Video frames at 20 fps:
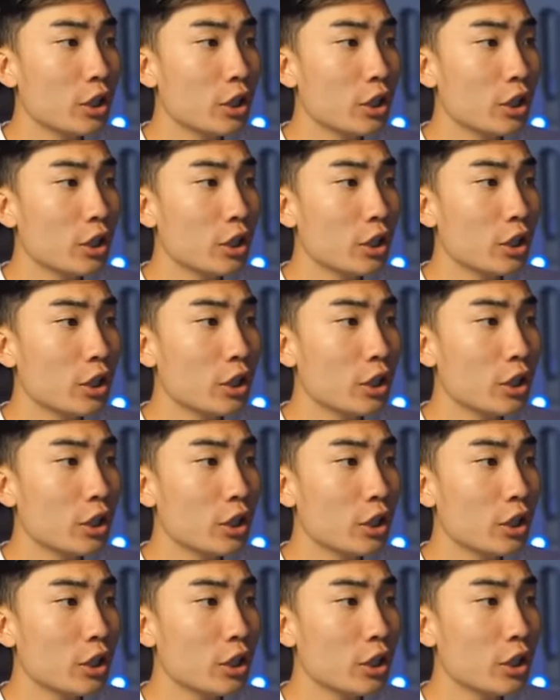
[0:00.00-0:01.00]

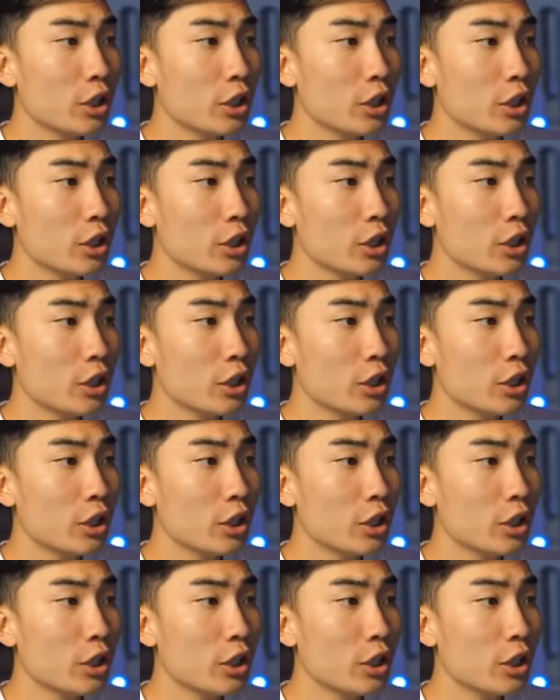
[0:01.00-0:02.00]

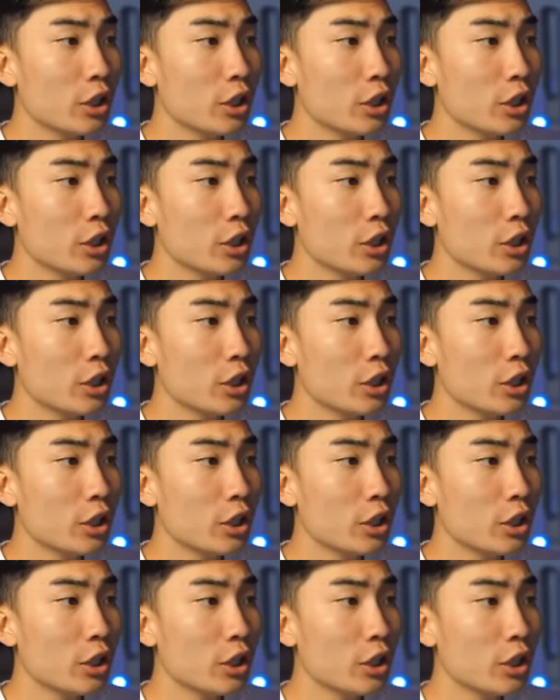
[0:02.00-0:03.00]

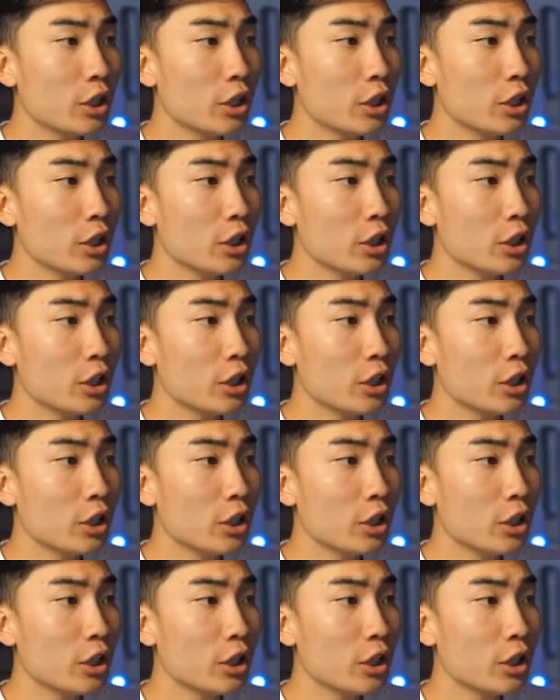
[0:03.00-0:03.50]
(not speaking)